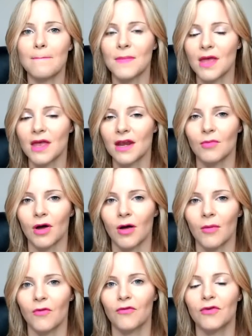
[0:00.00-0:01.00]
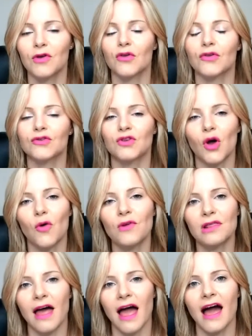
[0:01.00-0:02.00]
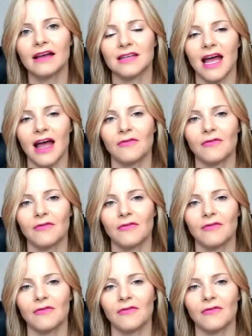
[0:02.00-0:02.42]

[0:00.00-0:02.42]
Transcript: minimum feel so relaxed